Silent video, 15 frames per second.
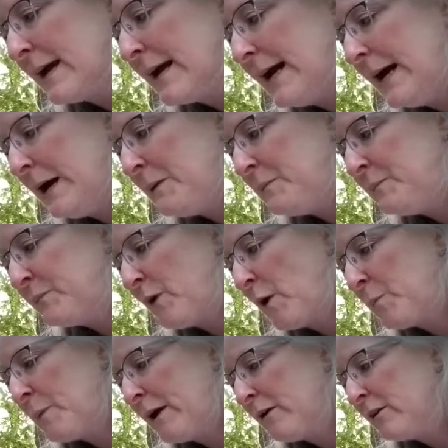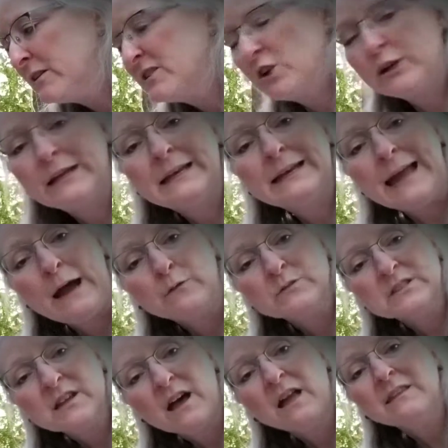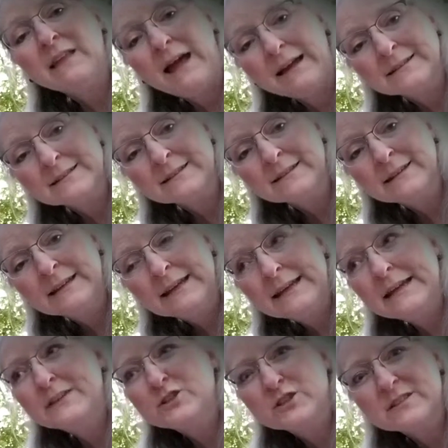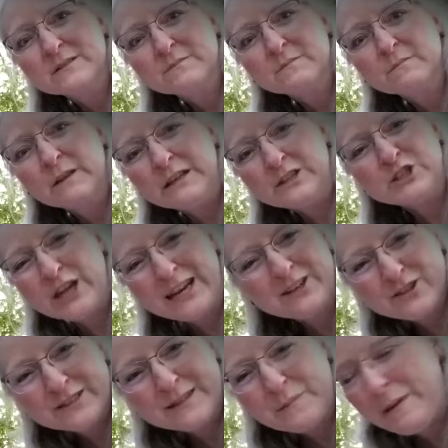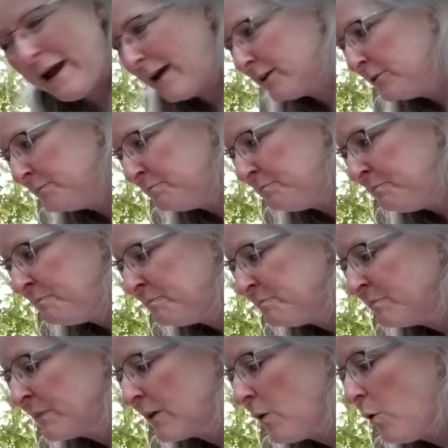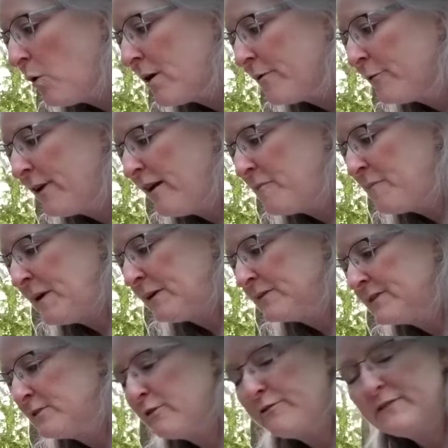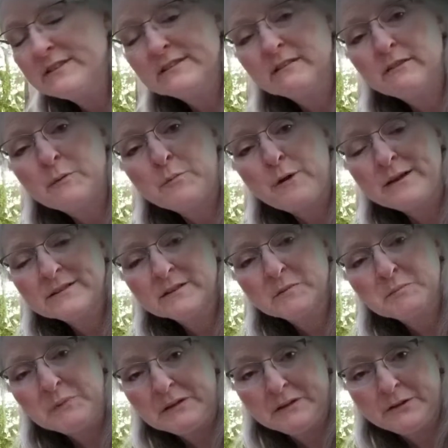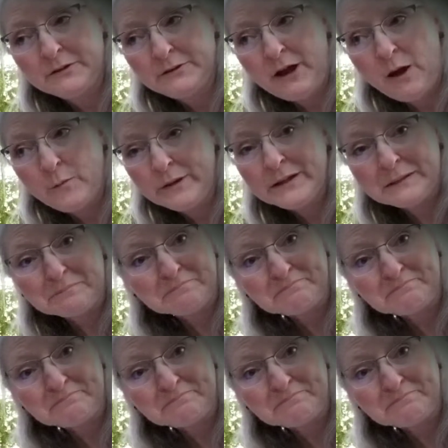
our parents are in and out a lot. It changes the pattern. Or if we have parents that are physically present, but they're not willing.